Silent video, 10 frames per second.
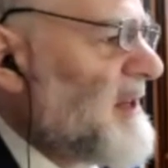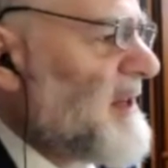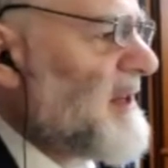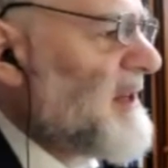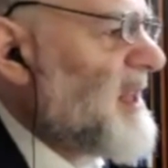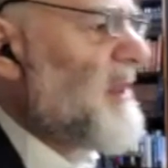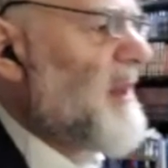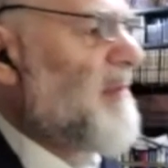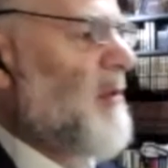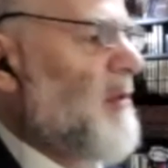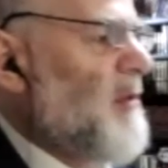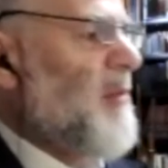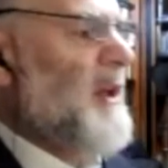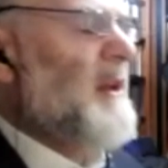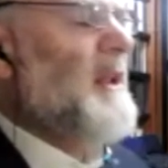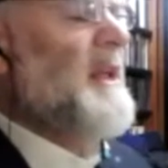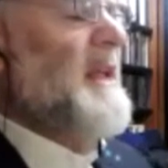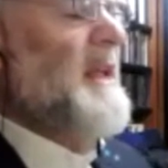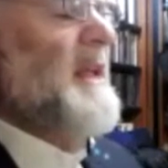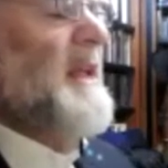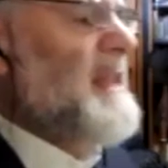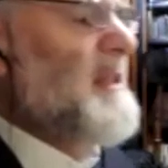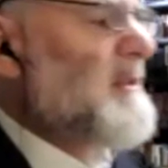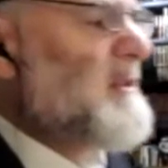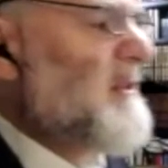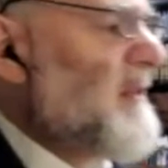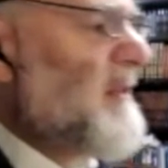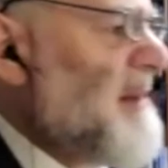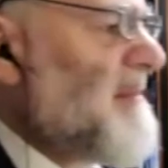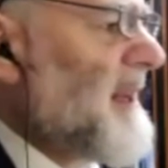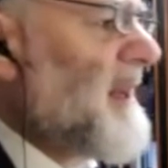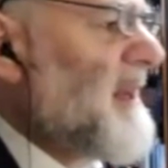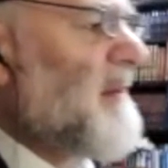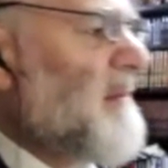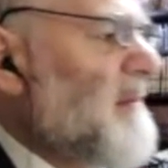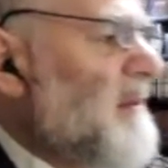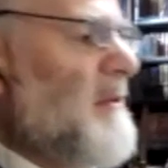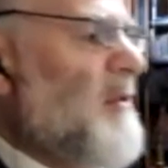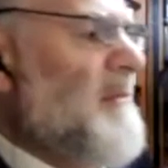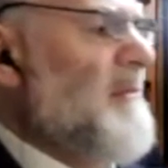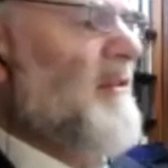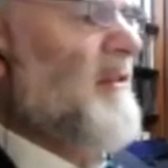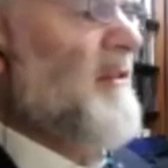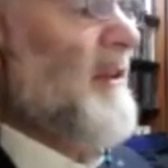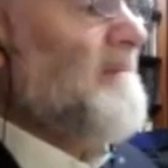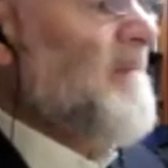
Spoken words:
You mix it together with inappropriate. Again, the Mishnah says, no mixing.